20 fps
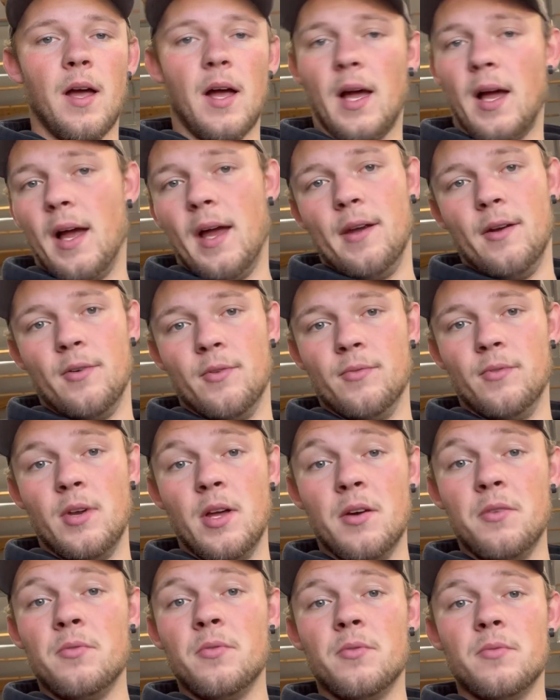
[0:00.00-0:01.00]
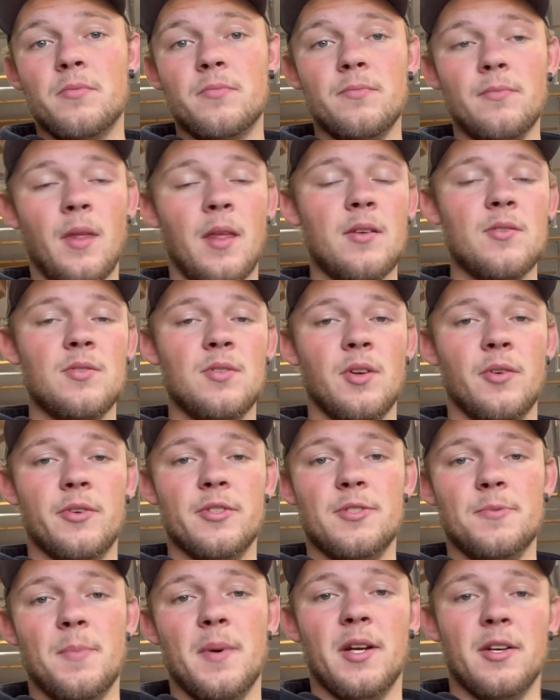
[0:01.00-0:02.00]
I don't know. So
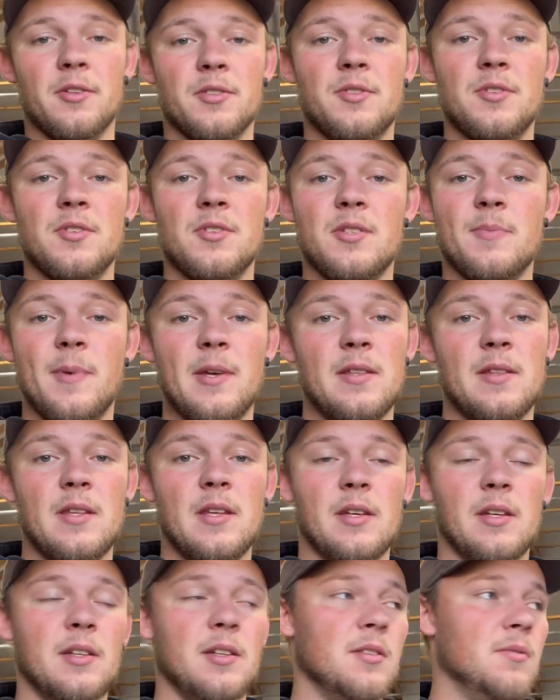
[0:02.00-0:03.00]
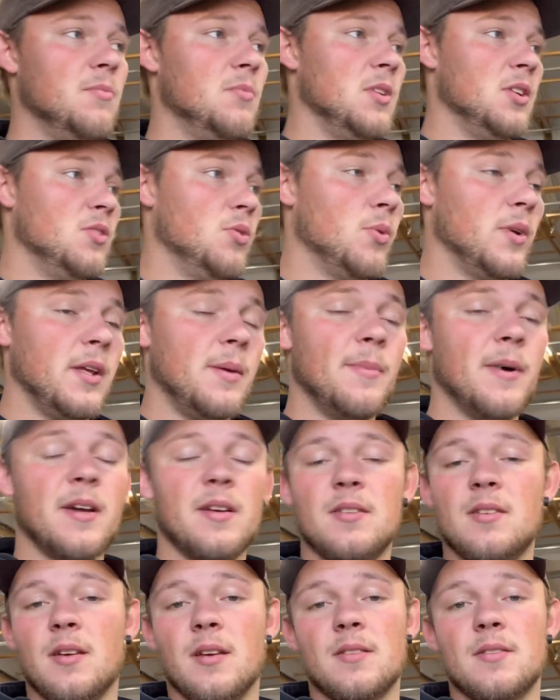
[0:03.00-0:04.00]
it's better to spend the 20
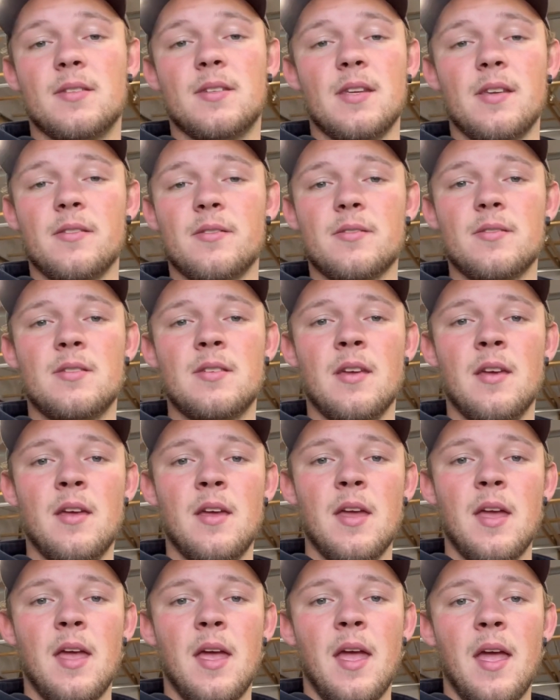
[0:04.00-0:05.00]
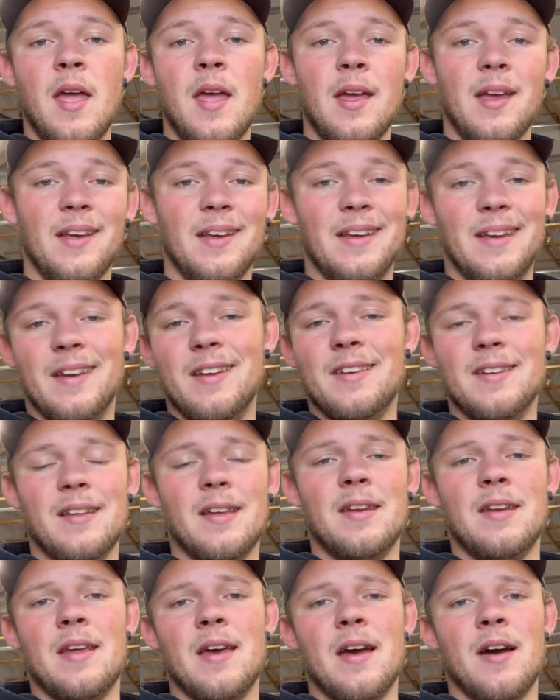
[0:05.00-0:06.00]
bucks on seals, get it
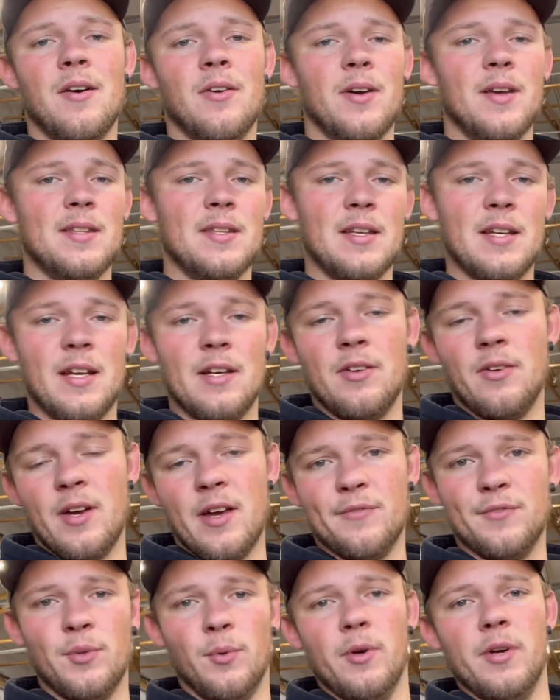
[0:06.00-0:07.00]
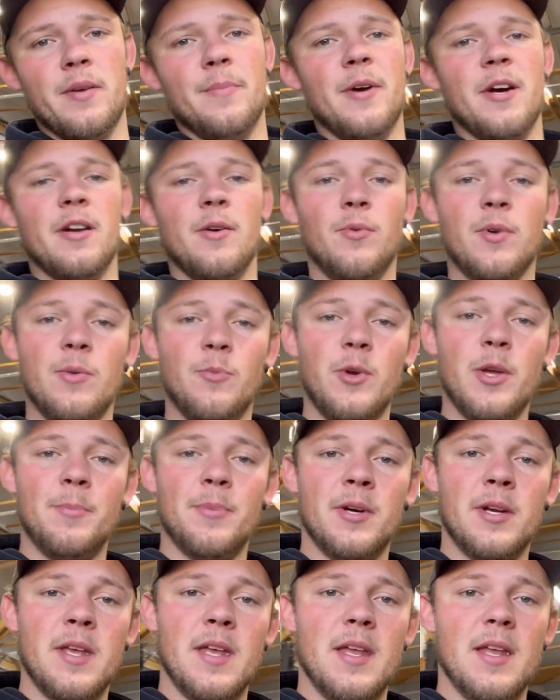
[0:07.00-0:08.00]
done now, and then I don't have to worry about it when we
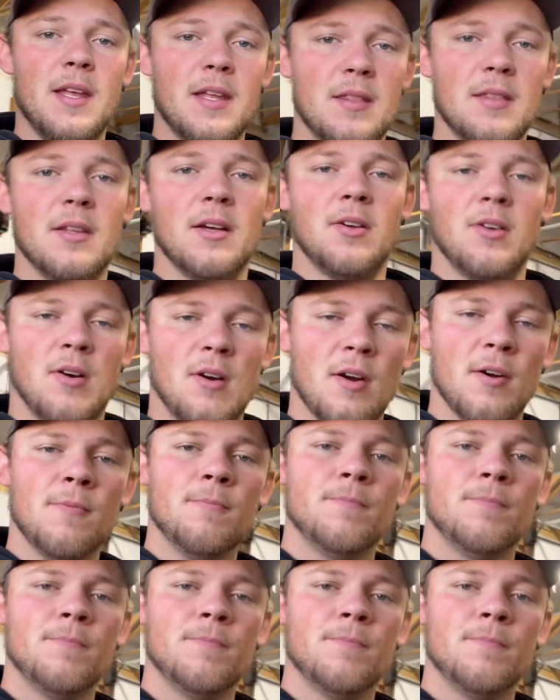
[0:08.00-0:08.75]
put it in the car.